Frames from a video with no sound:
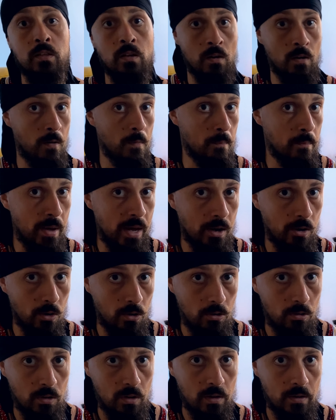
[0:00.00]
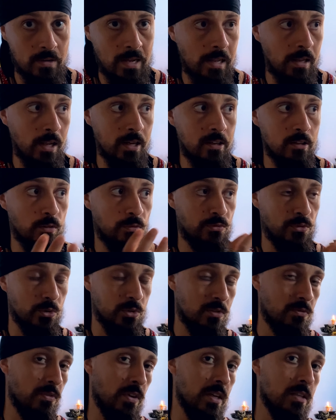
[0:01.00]
that are better, not like the
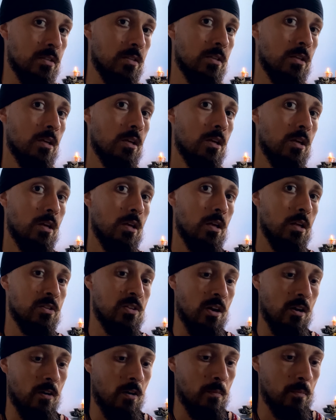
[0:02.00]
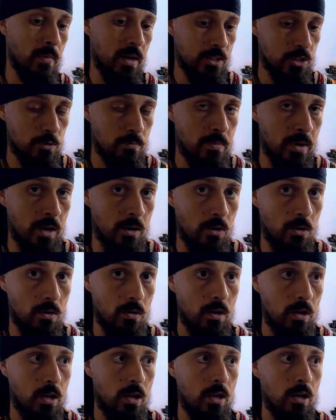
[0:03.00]
first phase, that are much
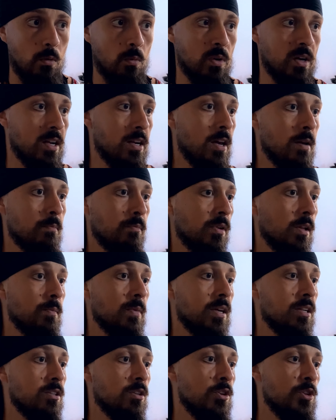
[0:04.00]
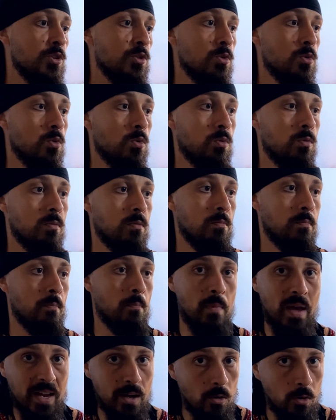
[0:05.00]
better. We're going to implement new
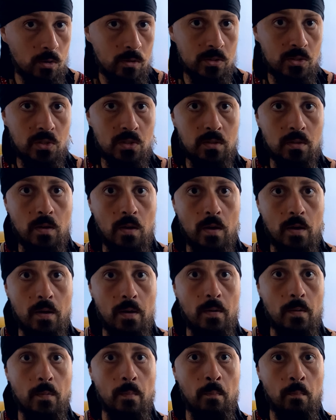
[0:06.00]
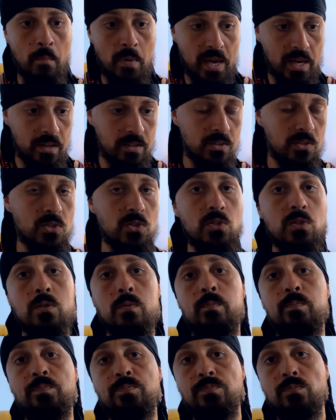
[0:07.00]
metals, mix,
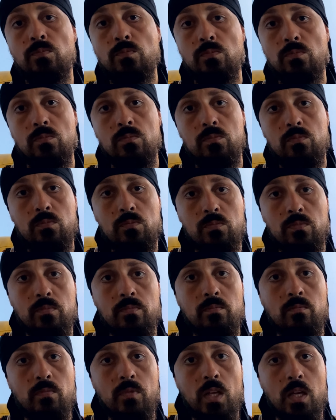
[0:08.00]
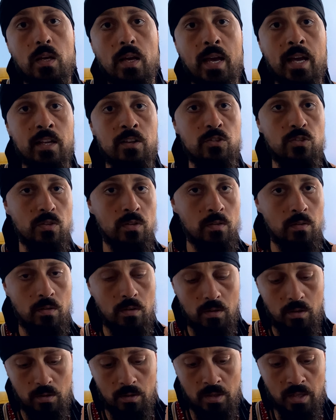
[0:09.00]
and
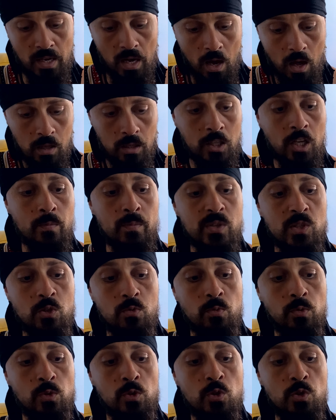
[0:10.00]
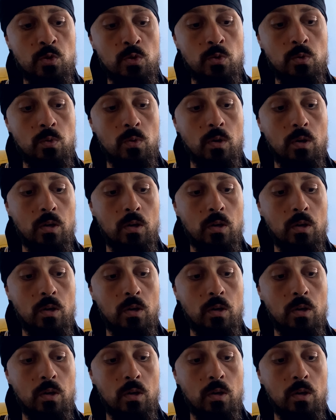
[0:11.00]
the alchemist would do